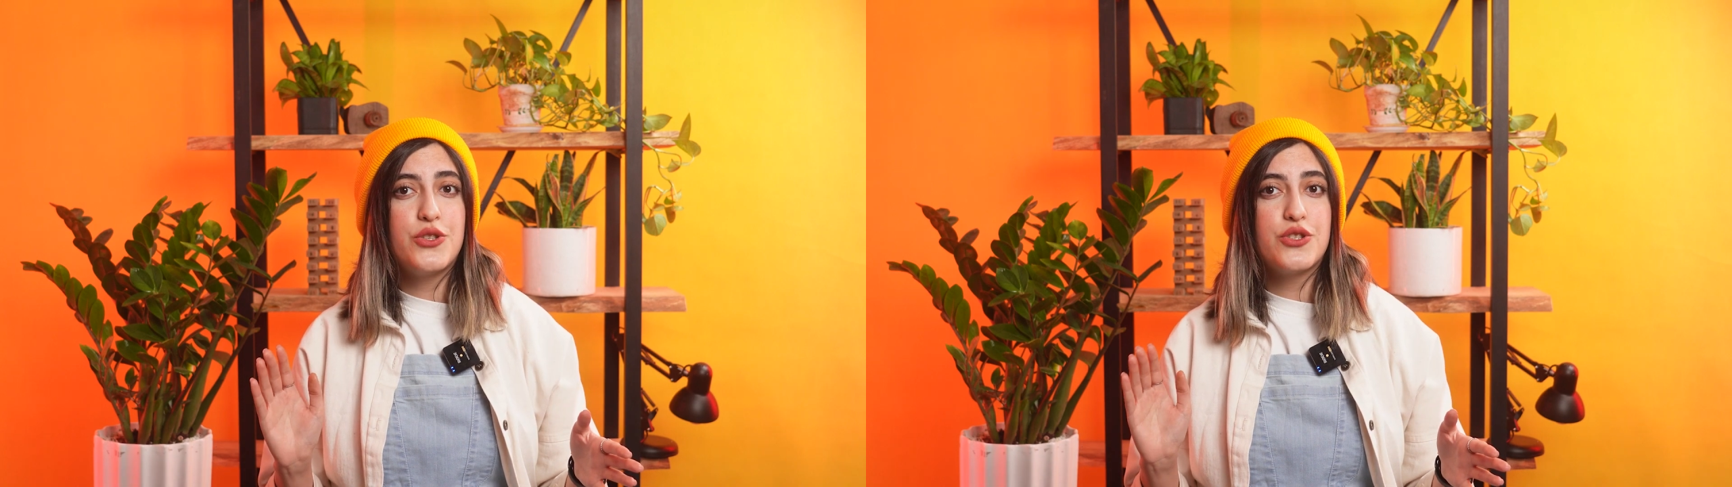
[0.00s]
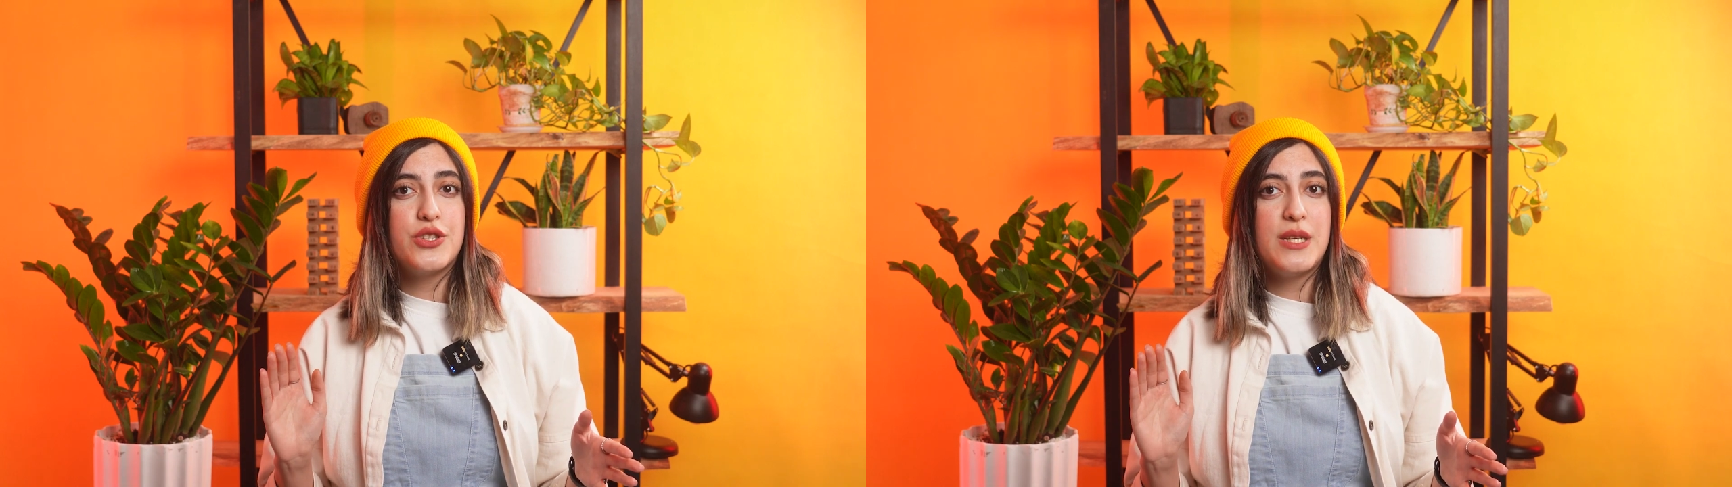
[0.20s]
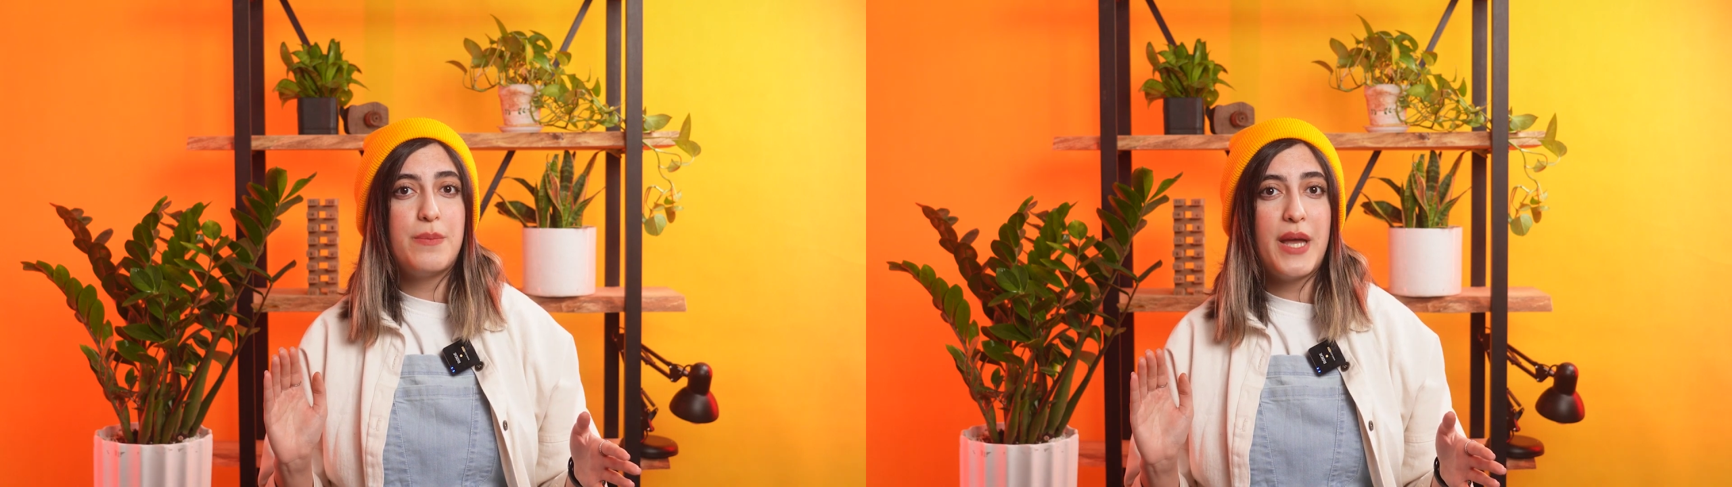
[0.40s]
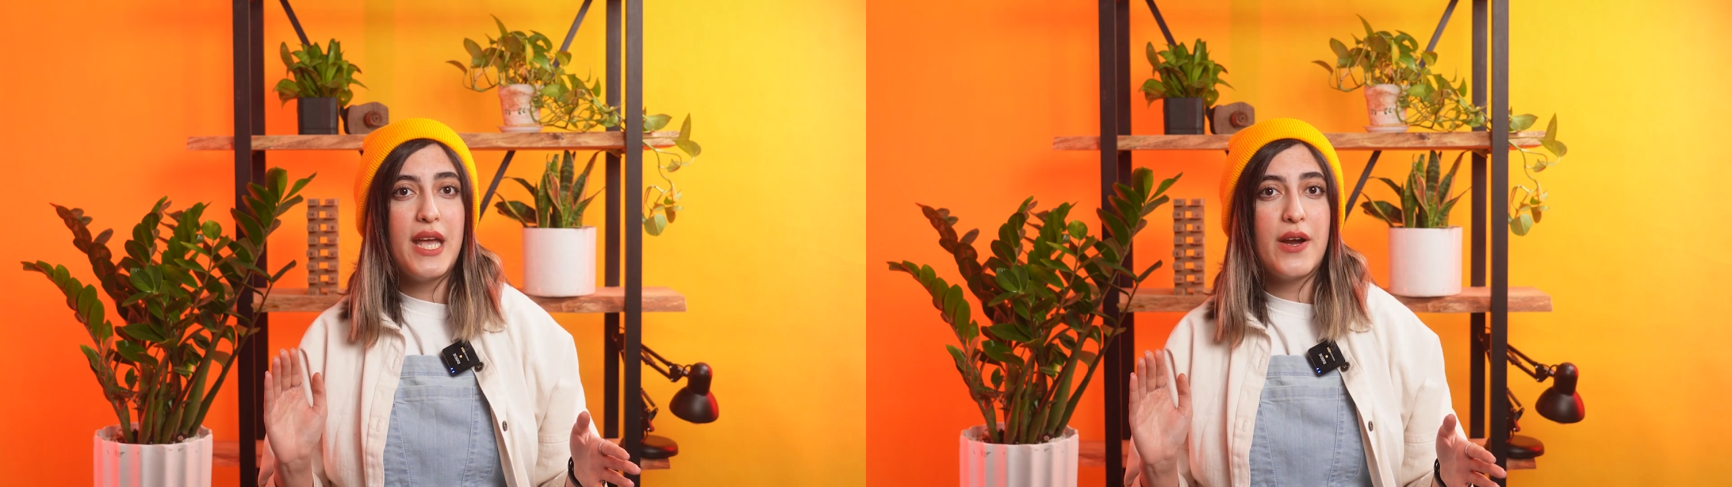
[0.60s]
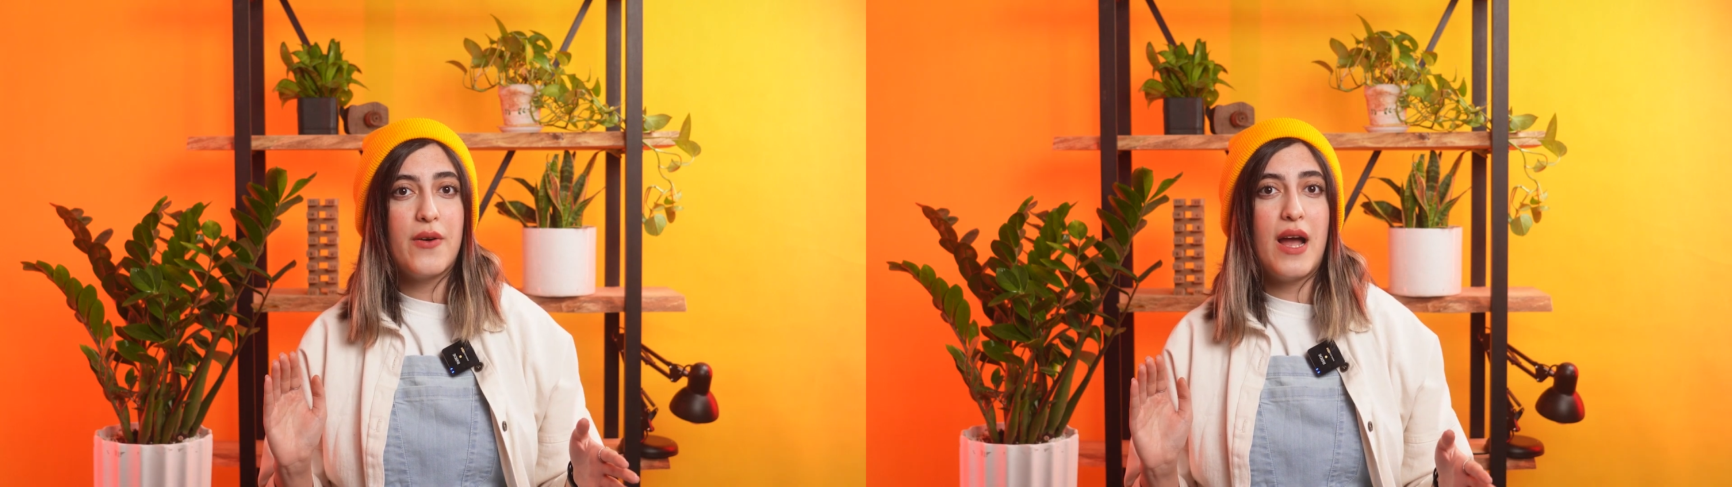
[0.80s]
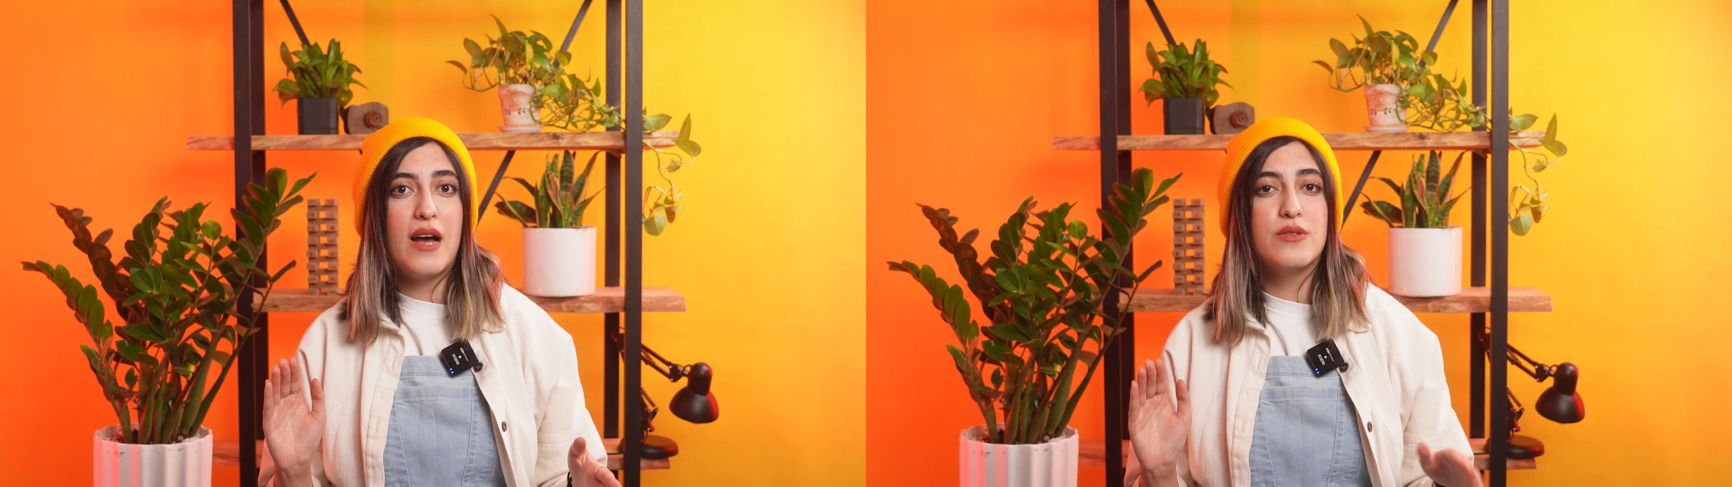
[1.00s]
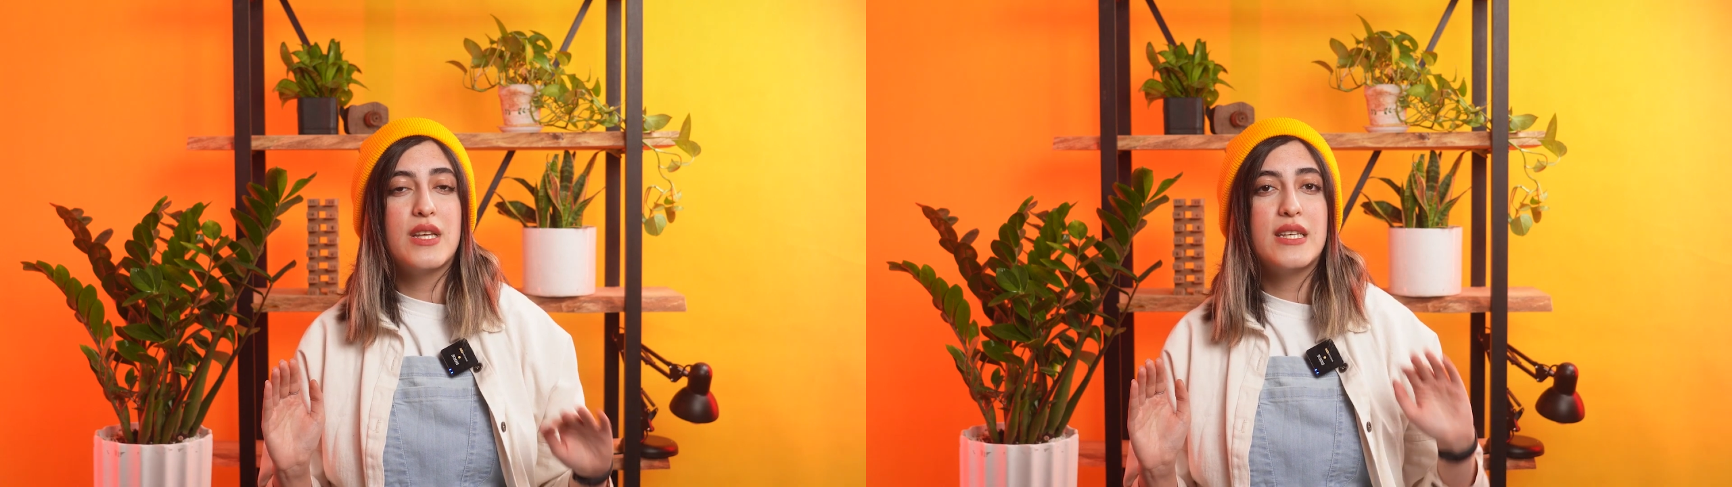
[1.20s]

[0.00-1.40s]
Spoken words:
usually pay around